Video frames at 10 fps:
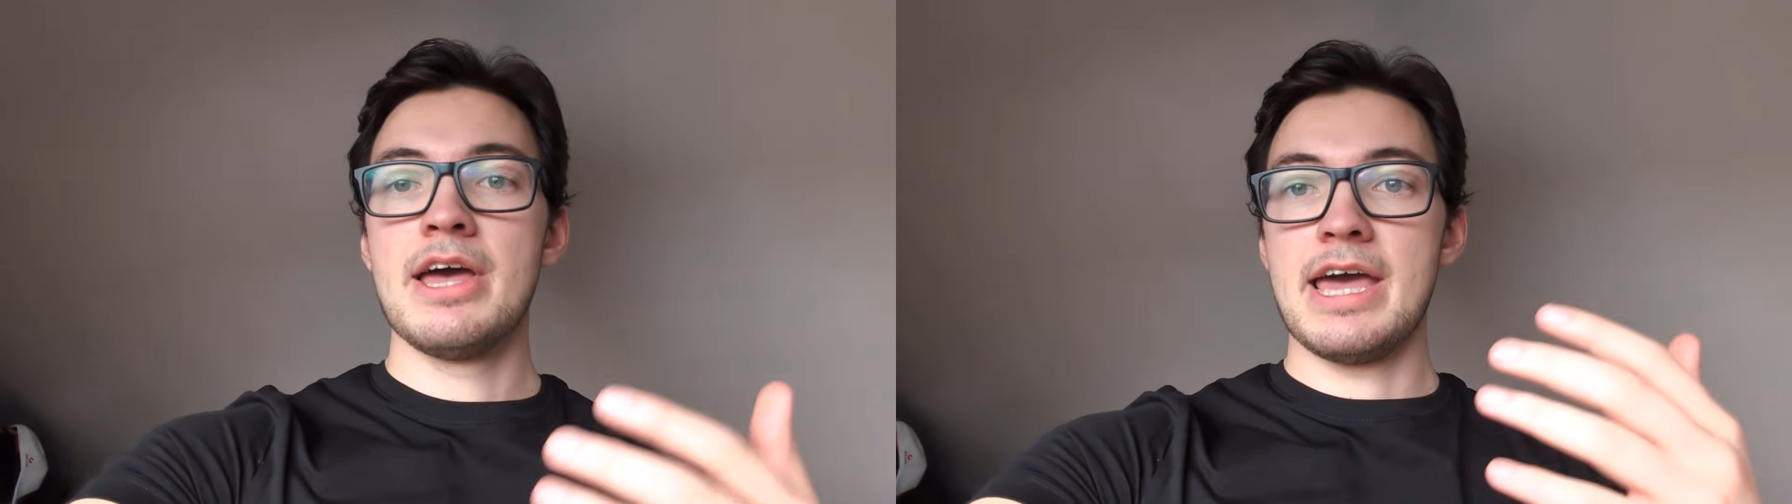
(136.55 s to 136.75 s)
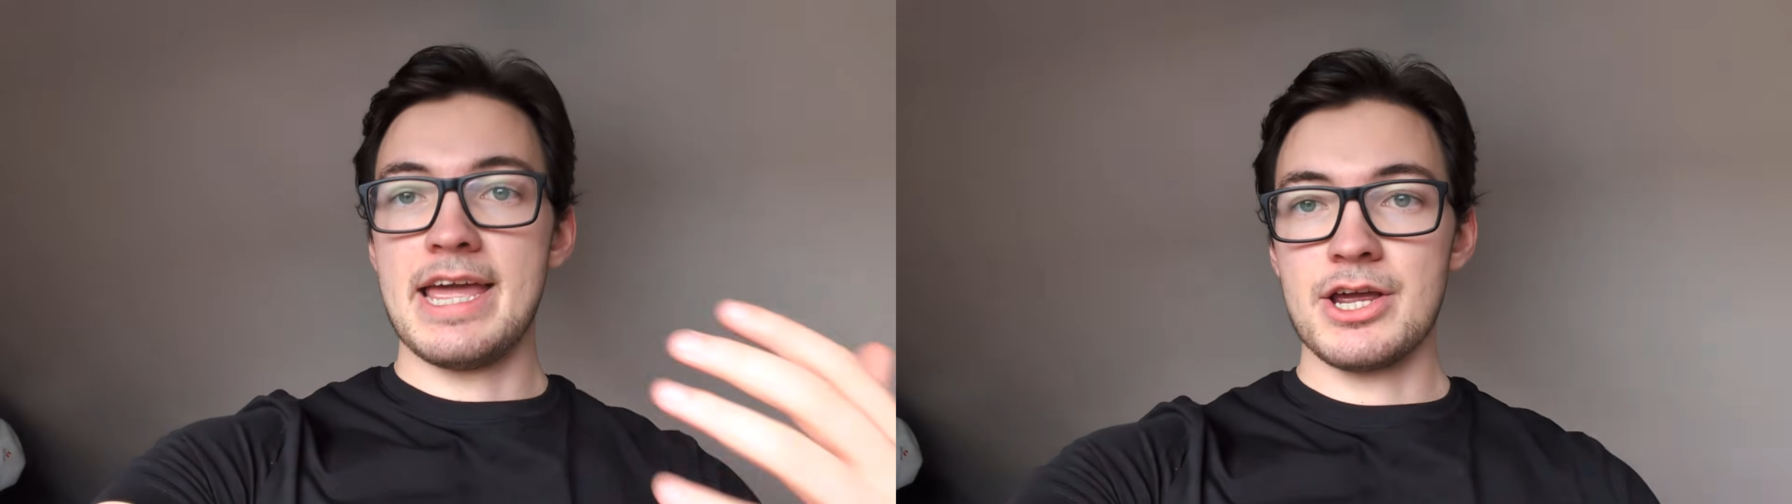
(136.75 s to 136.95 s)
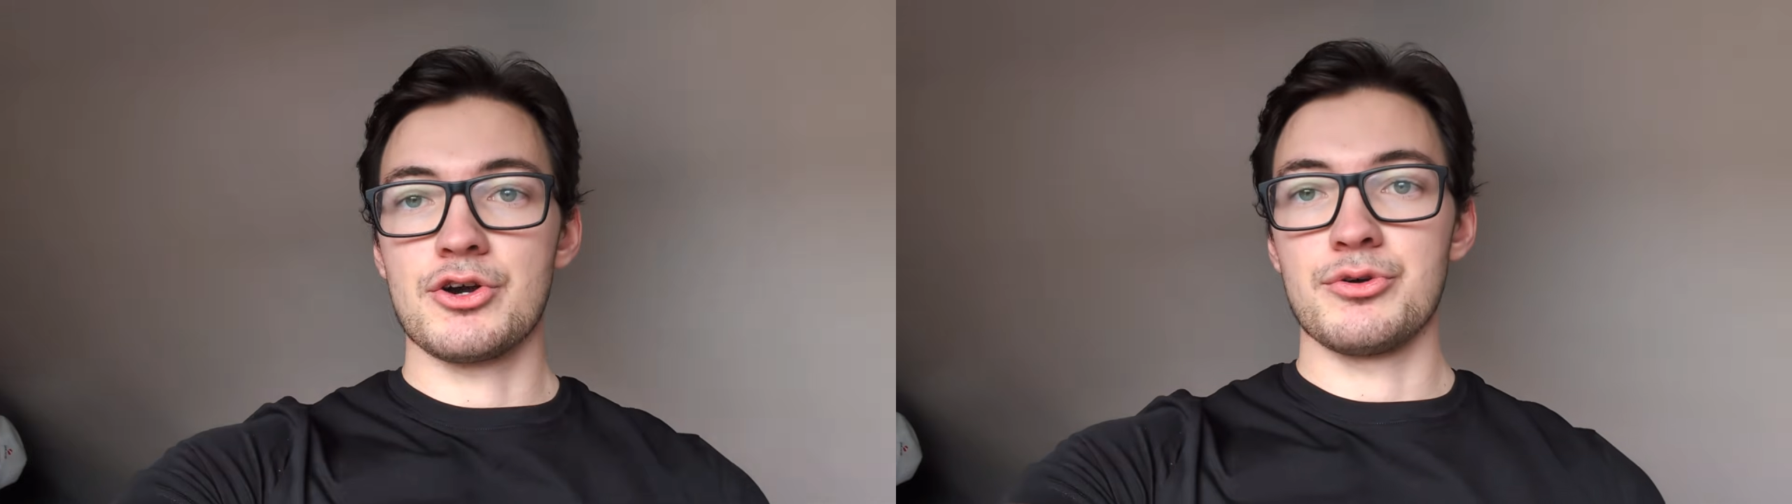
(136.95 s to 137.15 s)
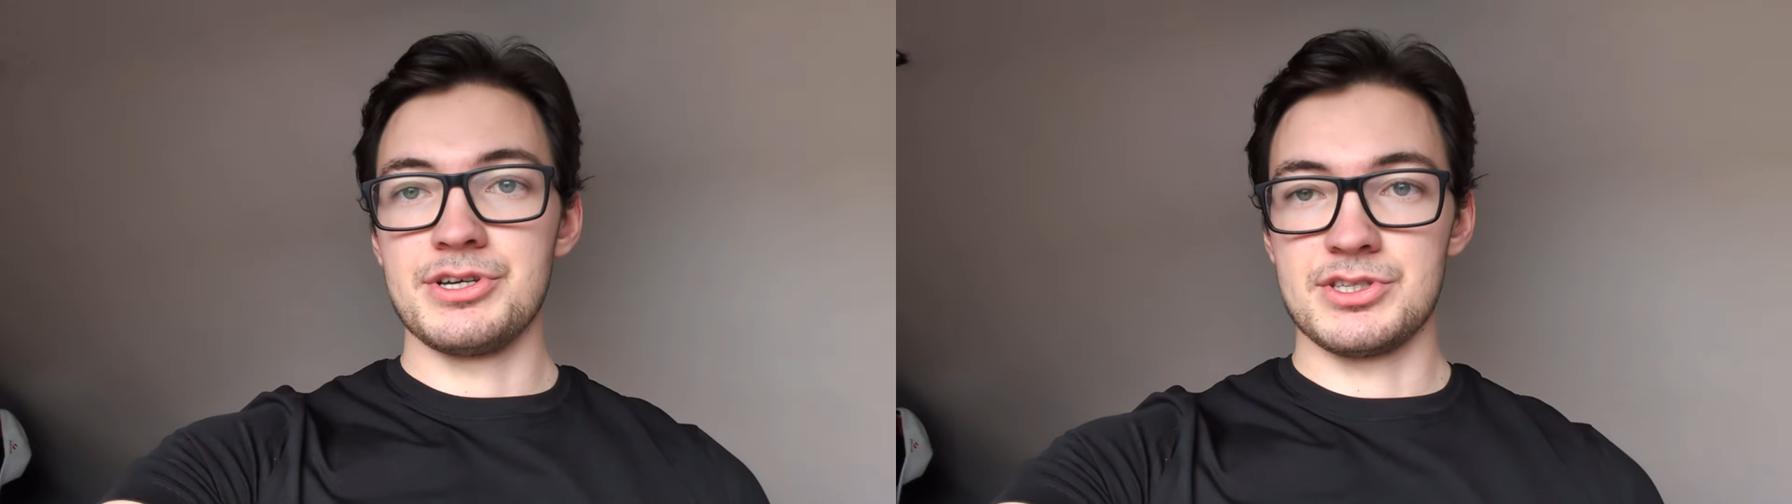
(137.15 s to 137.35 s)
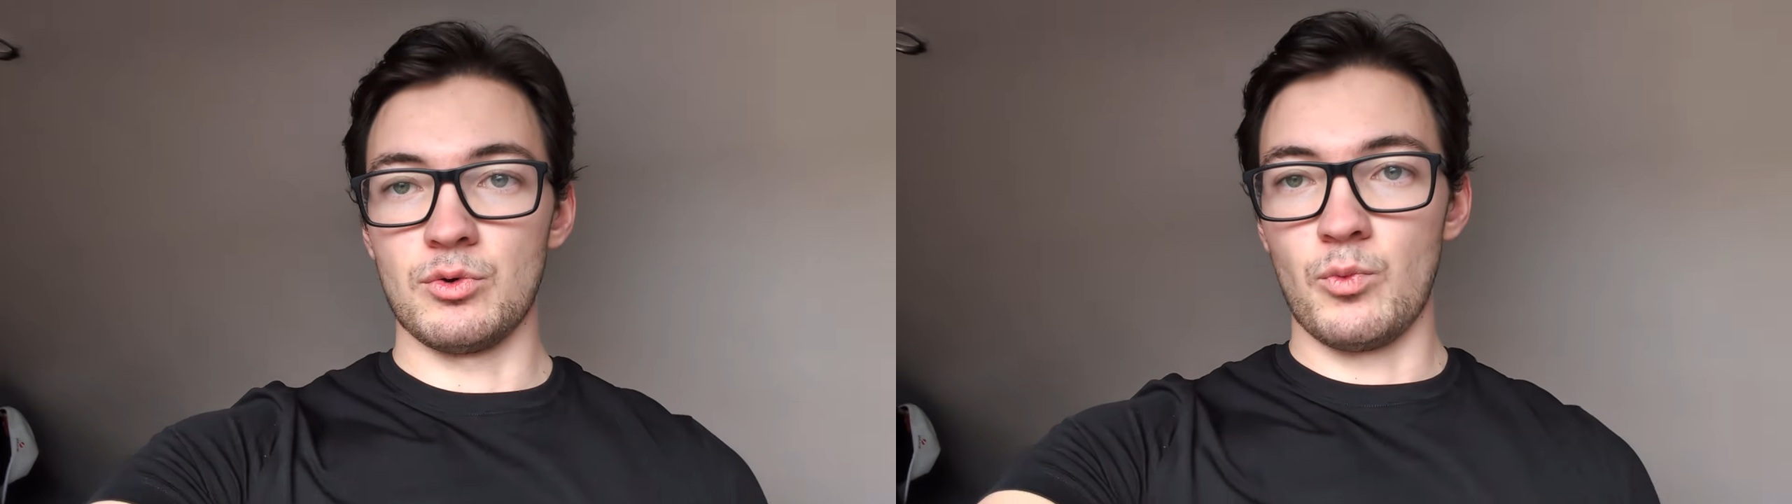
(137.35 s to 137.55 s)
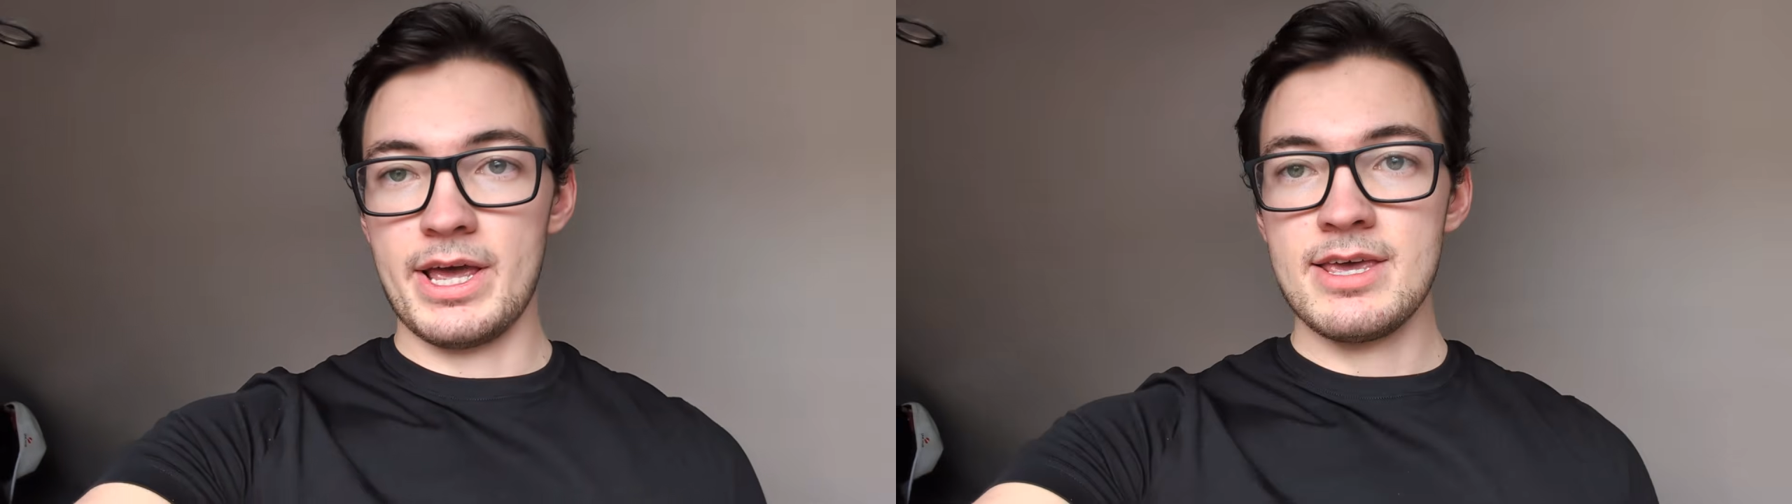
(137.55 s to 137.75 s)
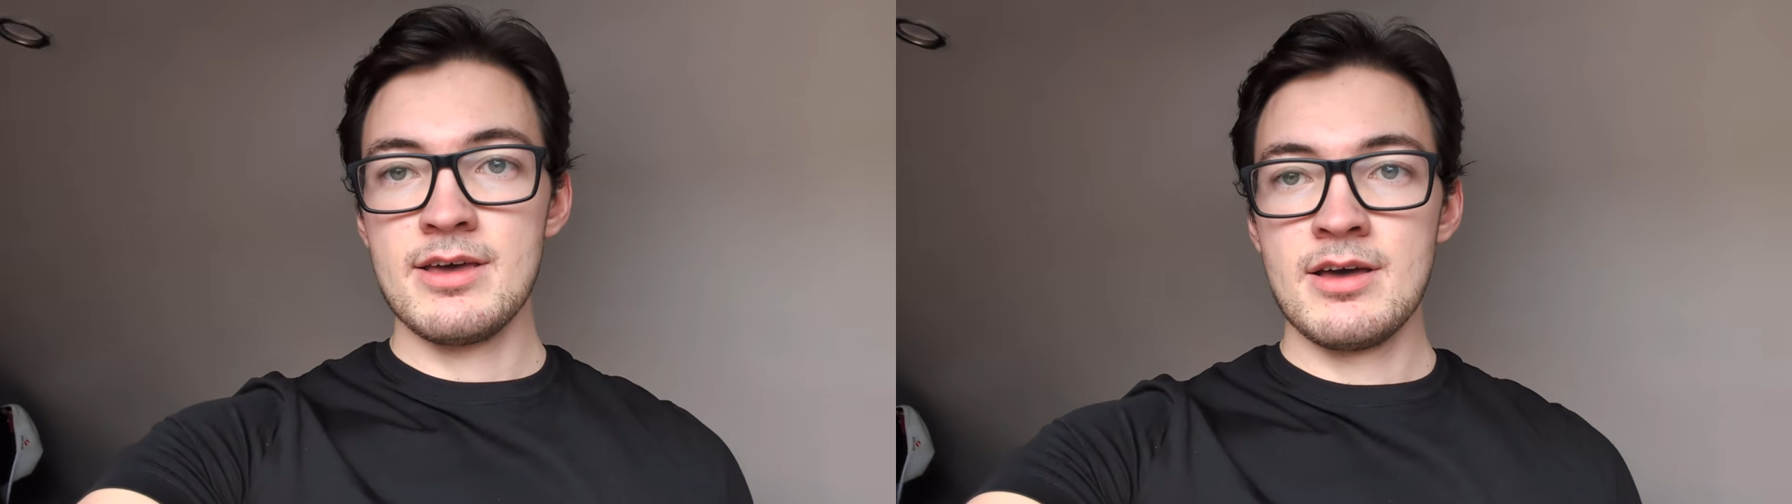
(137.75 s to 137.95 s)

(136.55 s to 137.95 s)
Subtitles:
increase the weight